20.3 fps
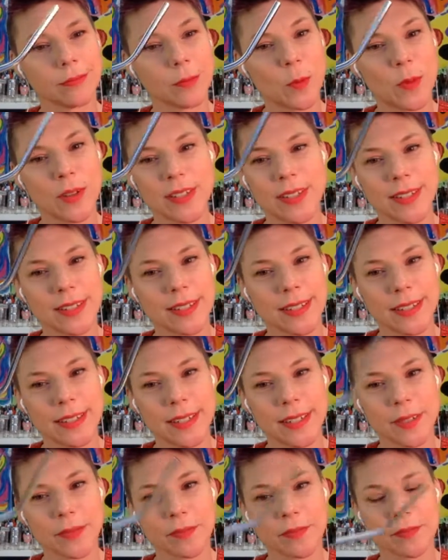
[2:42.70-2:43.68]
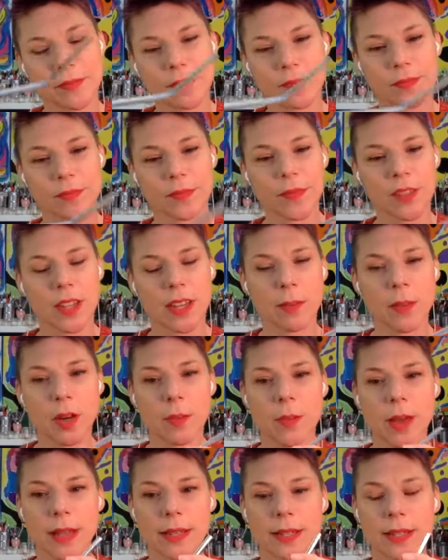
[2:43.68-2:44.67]
What is it? Give me
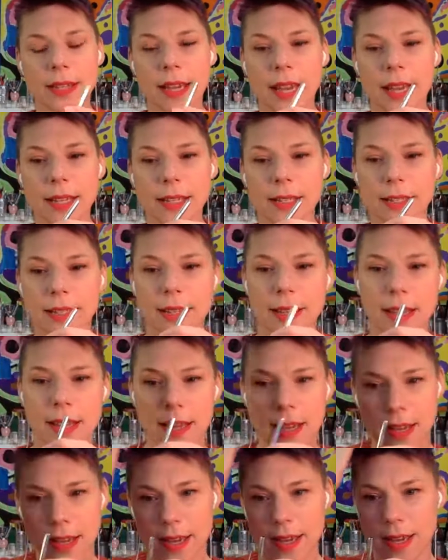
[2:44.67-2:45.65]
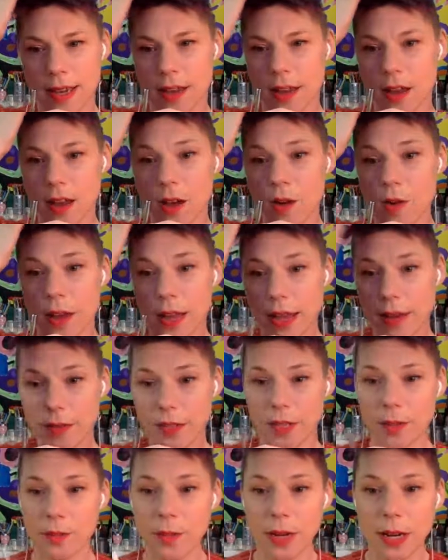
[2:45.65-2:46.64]
your best guess. Oh, I have
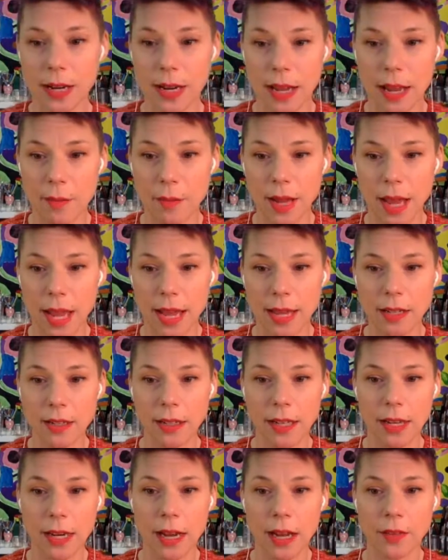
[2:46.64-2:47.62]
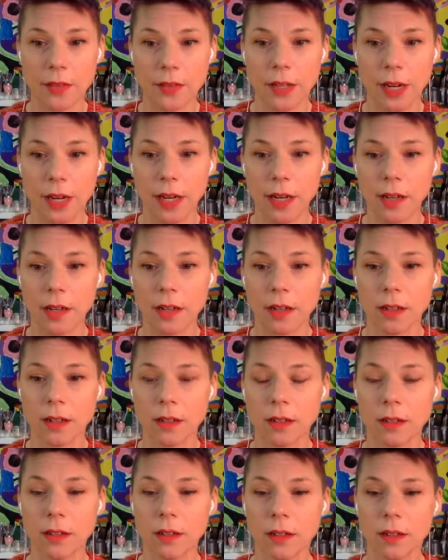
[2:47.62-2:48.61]
somebody named Adelaide out there.
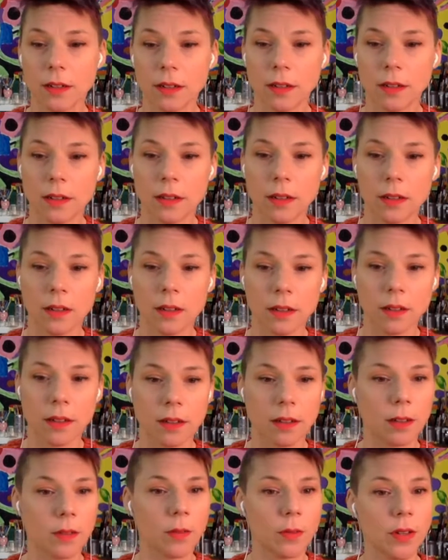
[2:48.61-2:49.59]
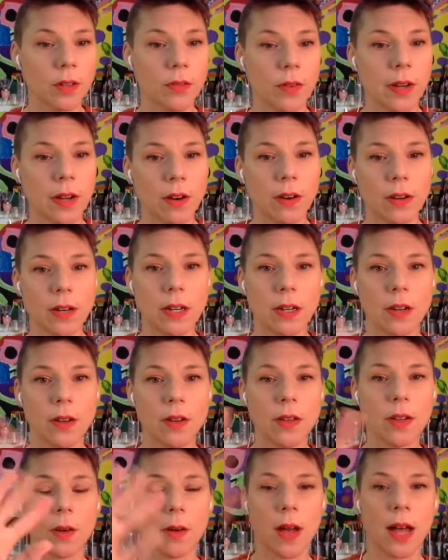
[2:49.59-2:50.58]
wonder if I already
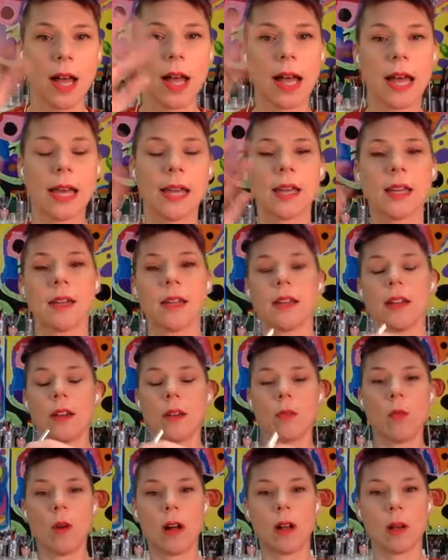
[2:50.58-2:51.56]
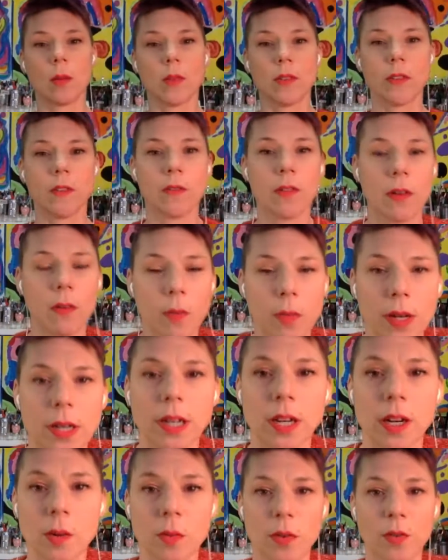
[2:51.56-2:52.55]
know you. Hi. Welcome if you've never been
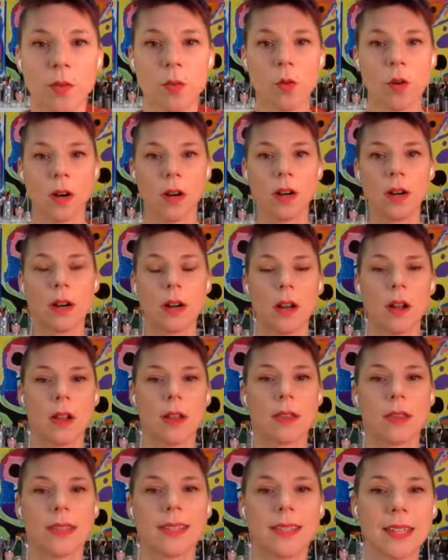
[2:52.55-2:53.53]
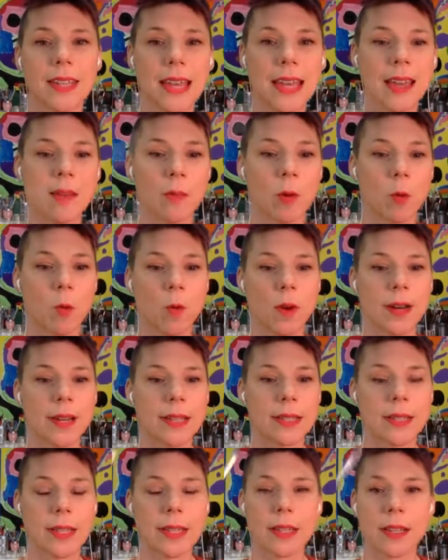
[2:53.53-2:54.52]
here before. This game, what
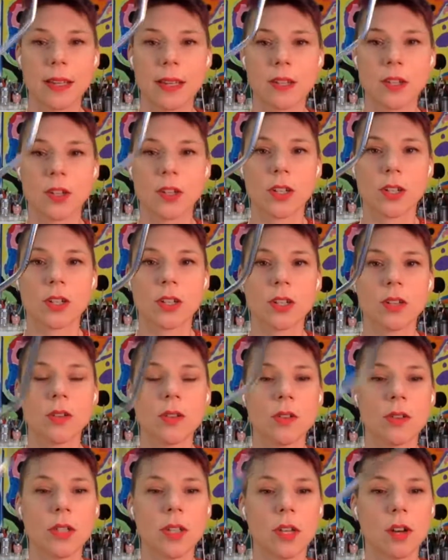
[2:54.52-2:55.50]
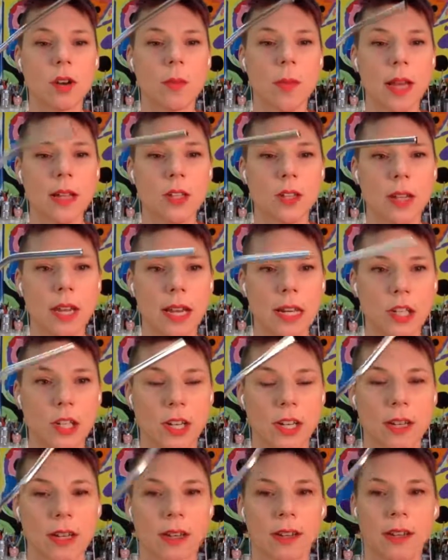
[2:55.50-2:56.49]
is it, is just you using your
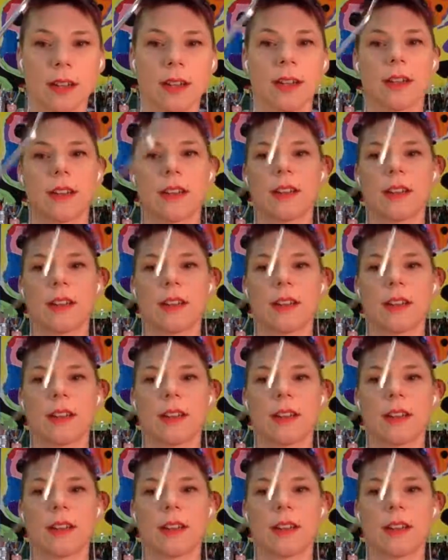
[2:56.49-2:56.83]
imagination